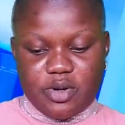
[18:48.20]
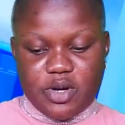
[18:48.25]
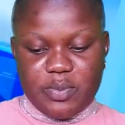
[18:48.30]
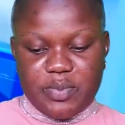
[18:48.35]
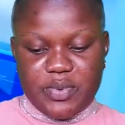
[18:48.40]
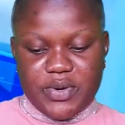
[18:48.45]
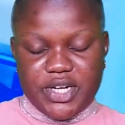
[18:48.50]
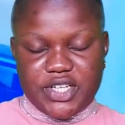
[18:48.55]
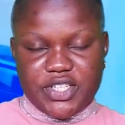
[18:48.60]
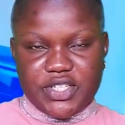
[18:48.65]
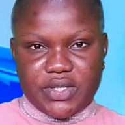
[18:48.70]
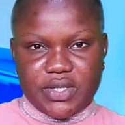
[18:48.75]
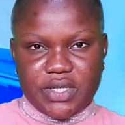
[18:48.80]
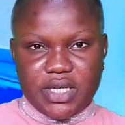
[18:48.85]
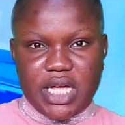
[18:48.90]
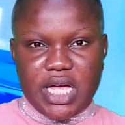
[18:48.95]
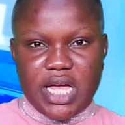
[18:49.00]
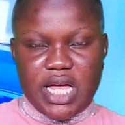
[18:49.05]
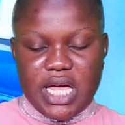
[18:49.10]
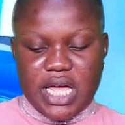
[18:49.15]
Corporation,
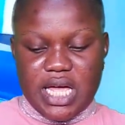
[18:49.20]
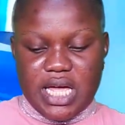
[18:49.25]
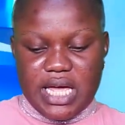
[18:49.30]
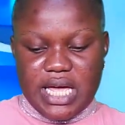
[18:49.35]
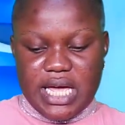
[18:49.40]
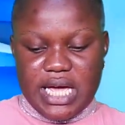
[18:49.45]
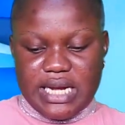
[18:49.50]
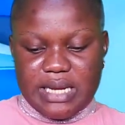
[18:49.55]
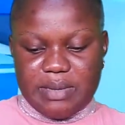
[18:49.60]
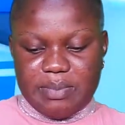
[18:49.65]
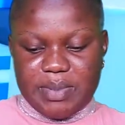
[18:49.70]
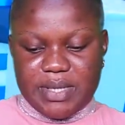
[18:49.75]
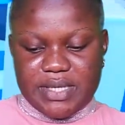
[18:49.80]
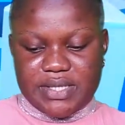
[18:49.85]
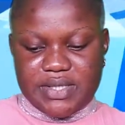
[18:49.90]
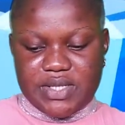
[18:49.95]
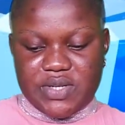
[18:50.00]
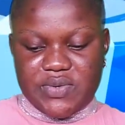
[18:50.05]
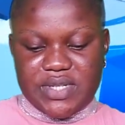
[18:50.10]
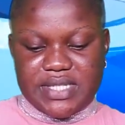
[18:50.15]

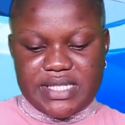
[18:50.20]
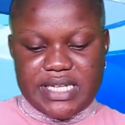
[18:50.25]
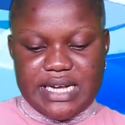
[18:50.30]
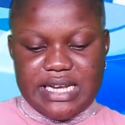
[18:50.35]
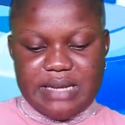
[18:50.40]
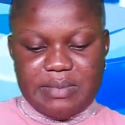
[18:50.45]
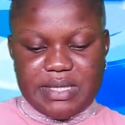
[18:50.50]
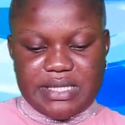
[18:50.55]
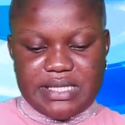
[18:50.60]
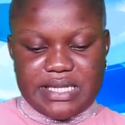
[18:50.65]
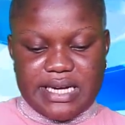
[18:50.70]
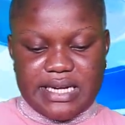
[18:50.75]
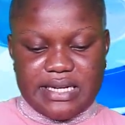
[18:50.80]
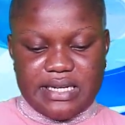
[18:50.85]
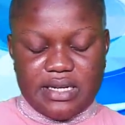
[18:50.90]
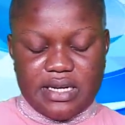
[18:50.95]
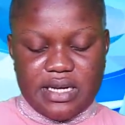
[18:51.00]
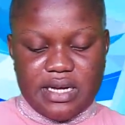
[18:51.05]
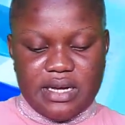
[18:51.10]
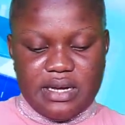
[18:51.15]
NNPC Retail
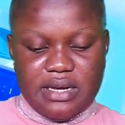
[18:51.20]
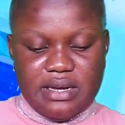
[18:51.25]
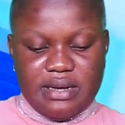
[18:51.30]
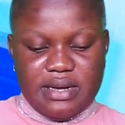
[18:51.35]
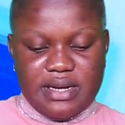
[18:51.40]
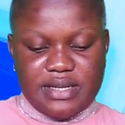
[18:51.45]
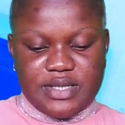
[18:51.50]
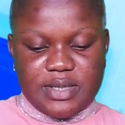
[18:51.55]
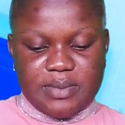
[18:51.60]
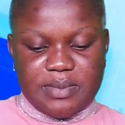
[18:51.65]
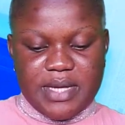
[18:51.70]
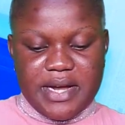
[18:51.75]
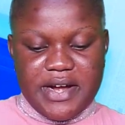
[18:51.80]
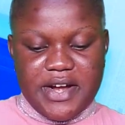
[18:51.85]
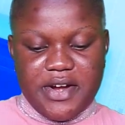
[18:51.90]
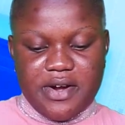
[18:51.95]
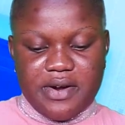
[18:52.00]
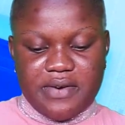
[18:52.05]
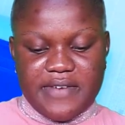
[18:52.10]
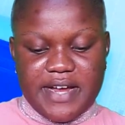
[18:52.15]
Limited, a
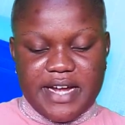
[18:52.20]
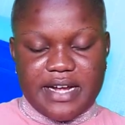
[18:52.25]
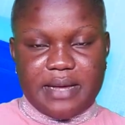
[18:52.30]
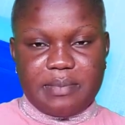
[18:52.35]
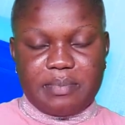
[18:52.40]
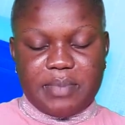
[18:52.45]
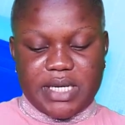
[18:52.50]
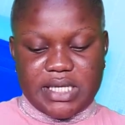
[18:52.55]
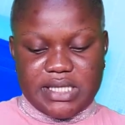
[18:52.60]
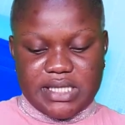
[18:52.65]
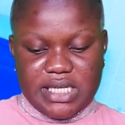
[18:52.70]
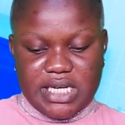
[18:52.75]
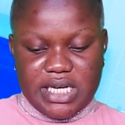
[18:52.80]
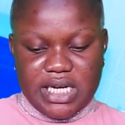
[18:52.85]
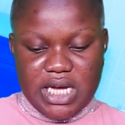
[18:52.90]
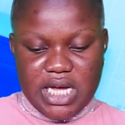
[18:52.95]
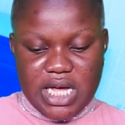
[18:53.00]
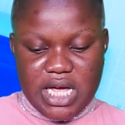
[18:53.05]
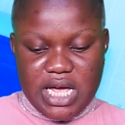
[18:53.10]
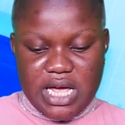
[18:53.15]
subsidiary of
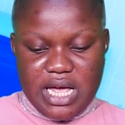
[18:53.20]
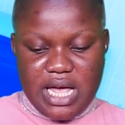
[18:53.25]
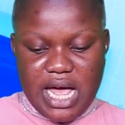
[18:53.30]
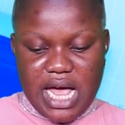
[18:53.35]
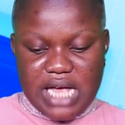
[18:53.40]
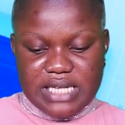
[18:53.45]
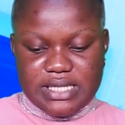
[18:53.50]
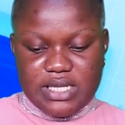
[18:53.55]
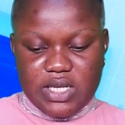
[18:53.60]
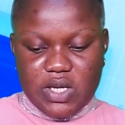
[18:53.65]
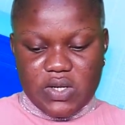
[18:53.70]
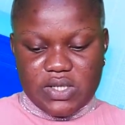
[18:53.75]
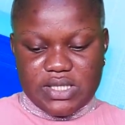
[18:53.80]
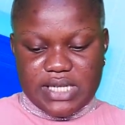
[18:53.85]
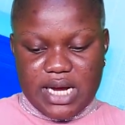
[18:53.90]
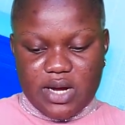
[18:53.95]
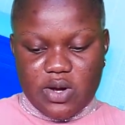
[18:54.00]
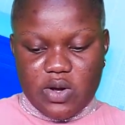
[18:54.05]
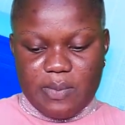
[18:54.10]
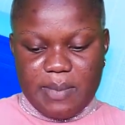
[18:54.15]
NNPC, has
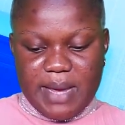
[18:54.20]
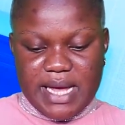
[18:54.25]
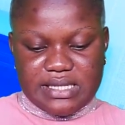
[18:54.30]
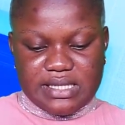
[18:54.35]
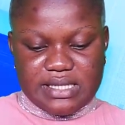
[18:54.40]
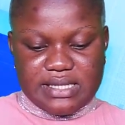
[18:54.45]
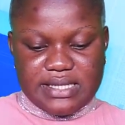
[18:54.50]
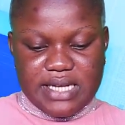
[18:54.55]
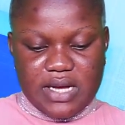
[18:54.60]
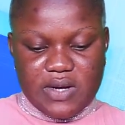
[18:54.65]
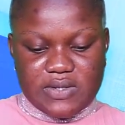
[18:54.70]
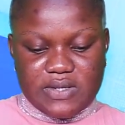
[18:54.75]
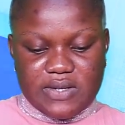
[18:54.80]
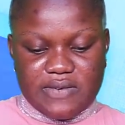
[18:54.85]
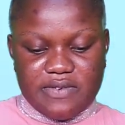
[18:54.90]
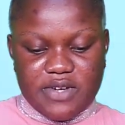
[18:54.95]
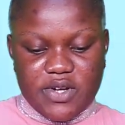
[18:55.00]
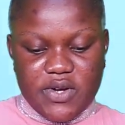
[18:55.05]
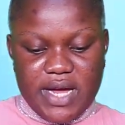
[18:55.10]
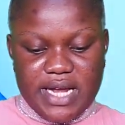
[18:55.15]
launched and commenced the sales
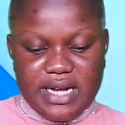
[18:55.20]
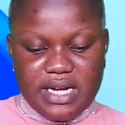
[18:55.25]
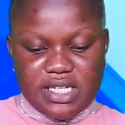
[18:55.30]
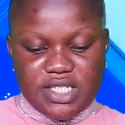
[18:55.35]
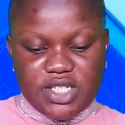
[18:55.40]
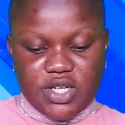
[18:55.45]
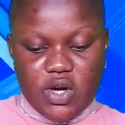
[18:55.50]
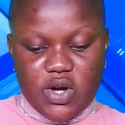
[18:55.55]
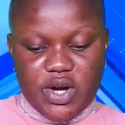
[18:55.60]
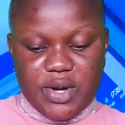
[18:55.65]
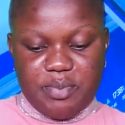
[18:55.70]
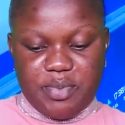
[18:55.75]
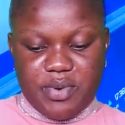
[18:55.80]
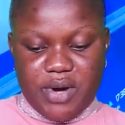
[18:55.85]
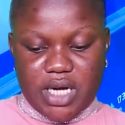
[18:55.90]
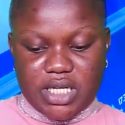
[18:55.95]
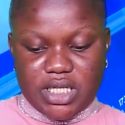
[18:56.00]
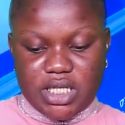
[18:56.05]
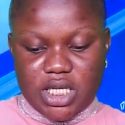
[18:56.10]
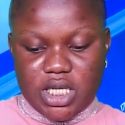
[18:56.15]
of new energy oil
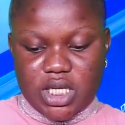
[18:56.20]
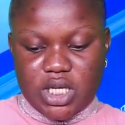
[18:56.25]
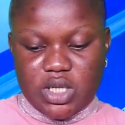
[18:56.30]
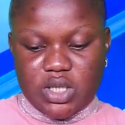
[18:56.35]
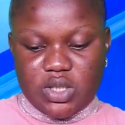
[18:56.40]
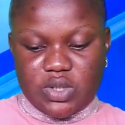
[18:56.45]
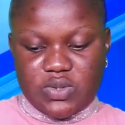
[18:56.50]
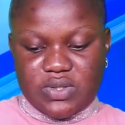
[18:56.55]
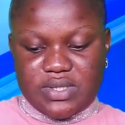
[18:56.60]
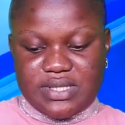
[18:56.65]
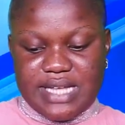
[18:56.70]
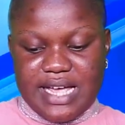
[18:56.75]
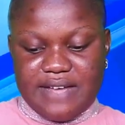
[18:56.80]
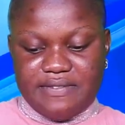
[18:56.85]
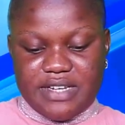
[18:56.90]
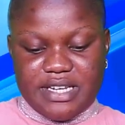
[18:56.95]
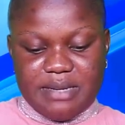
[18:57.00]
brand to serve the